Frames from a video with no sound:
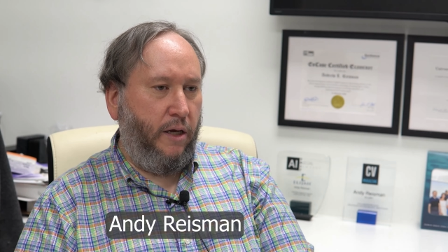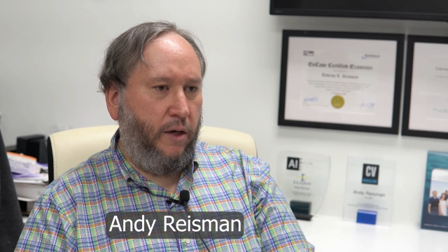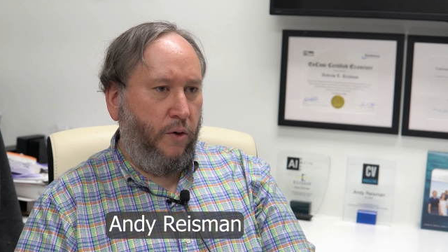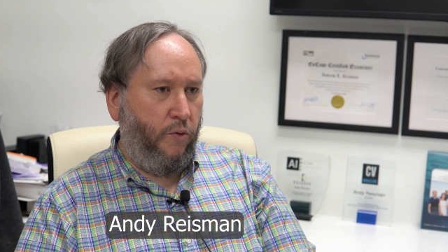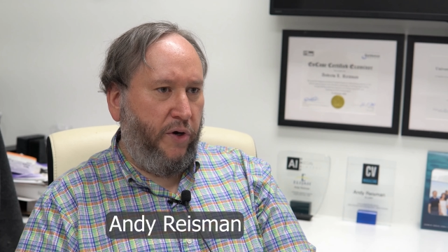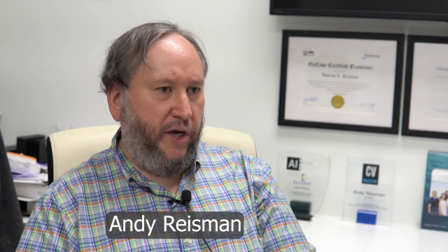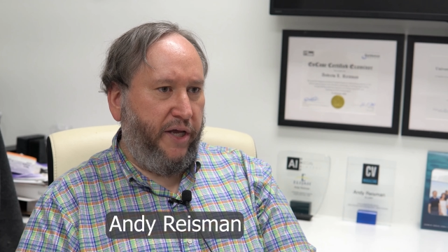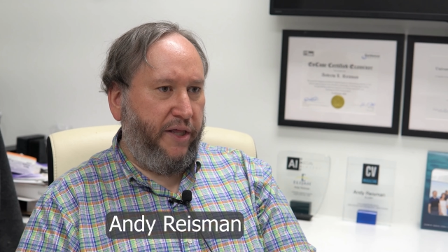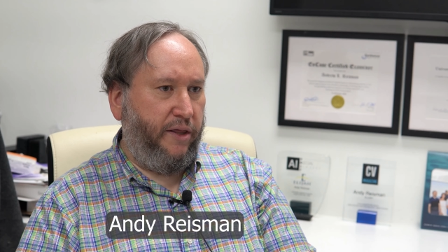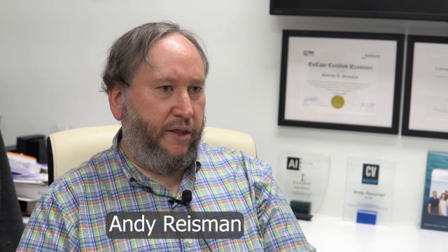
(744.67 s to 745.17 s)

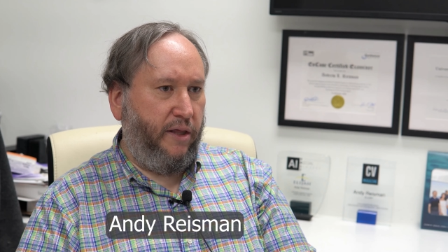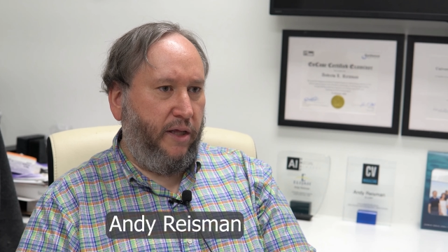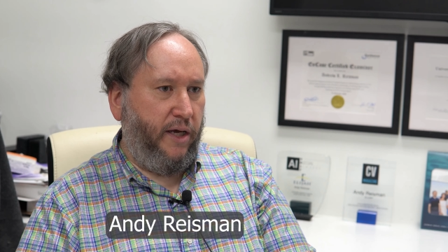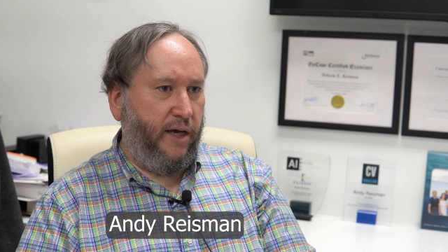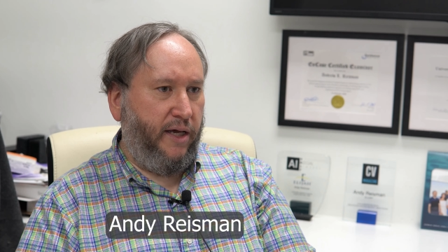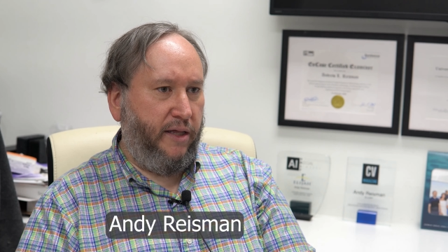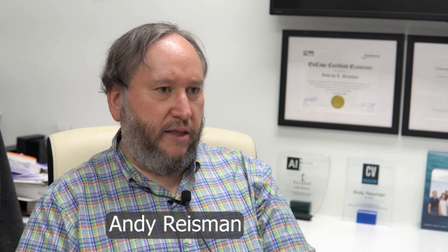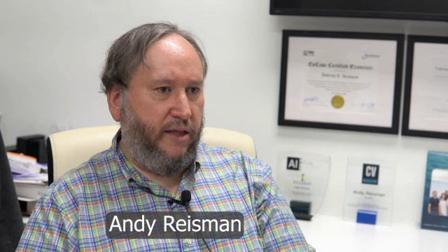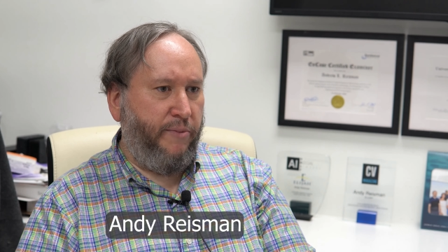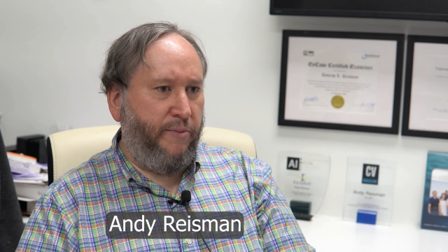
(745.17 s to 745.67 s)
with
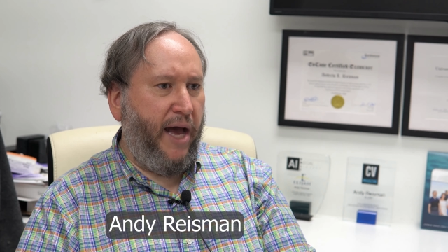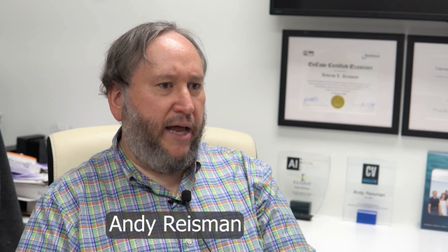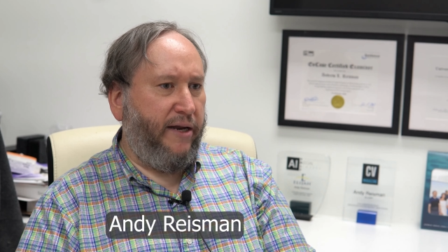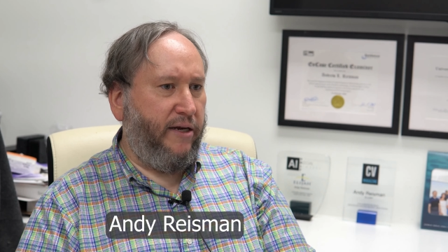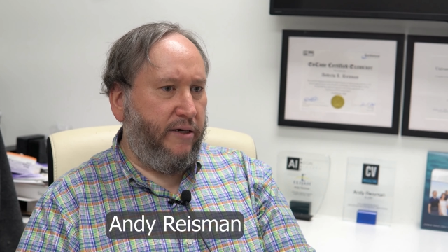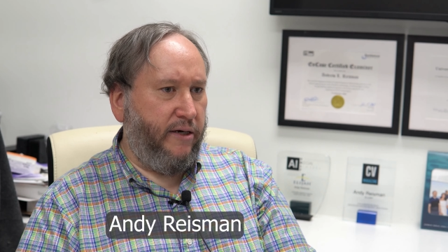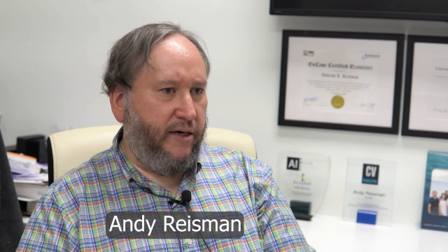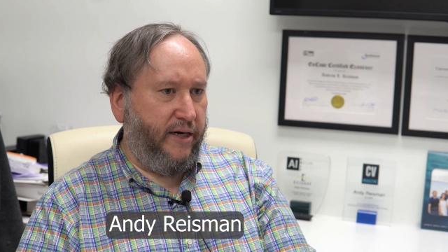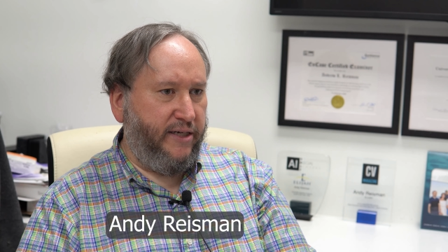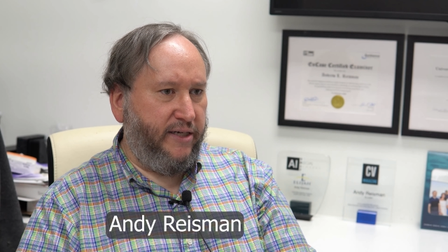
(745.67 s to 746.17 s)
the
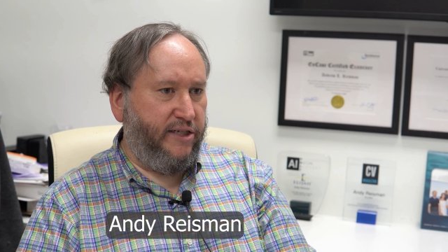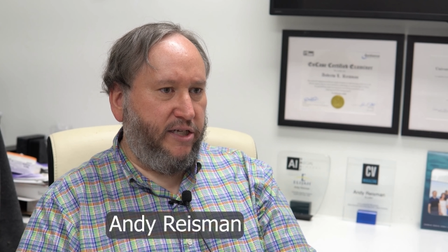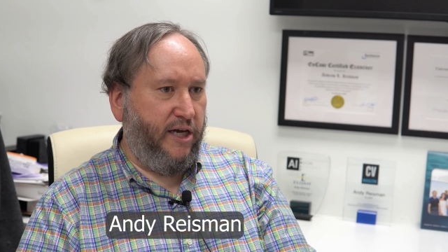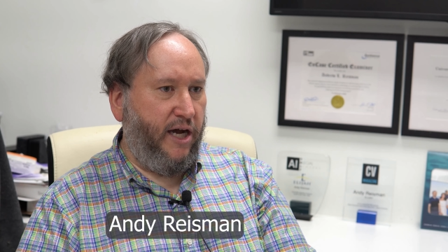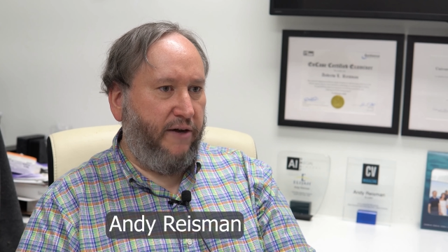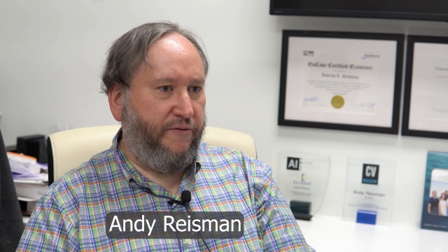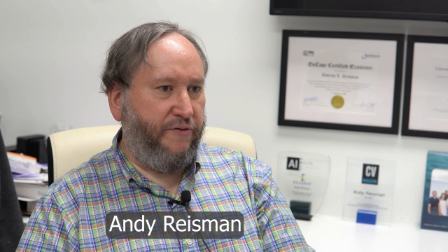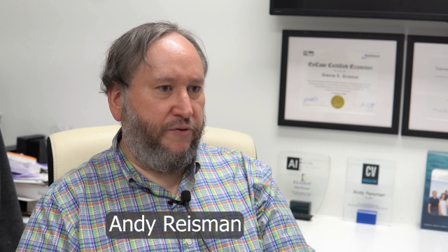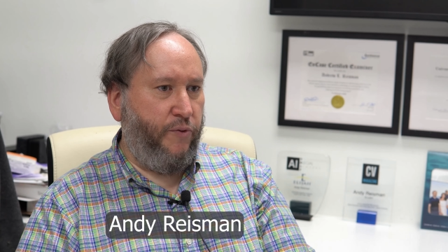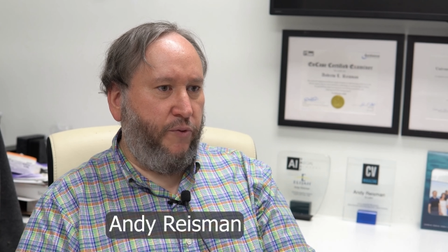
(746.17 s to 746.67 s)
monitoring
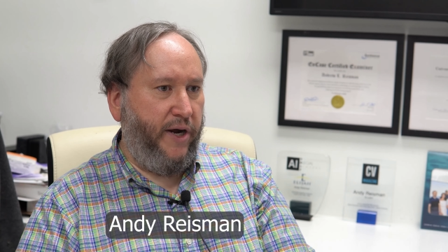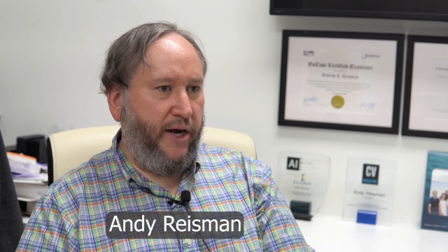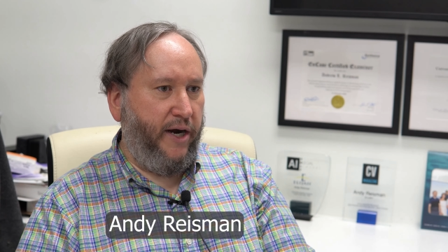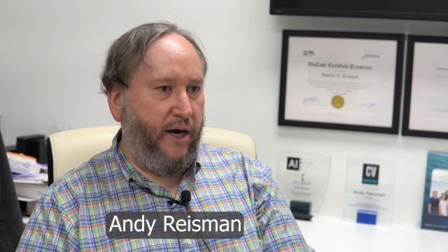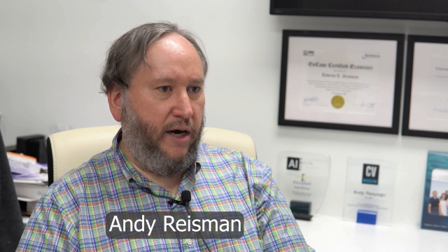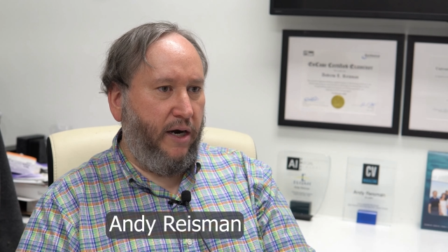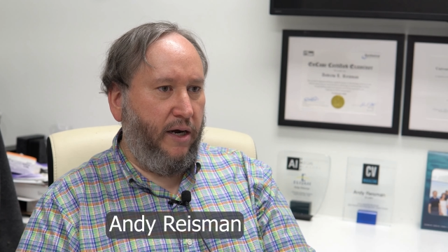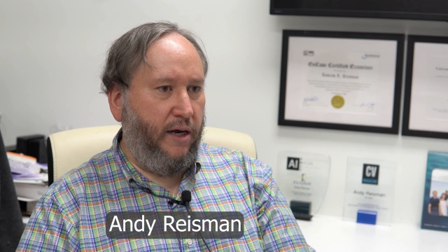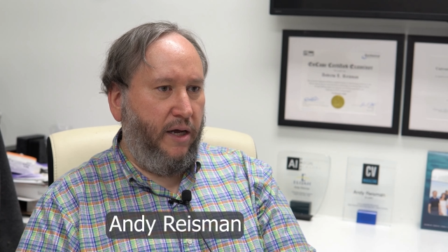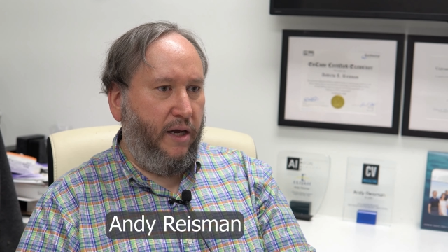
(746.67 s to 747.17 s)
software,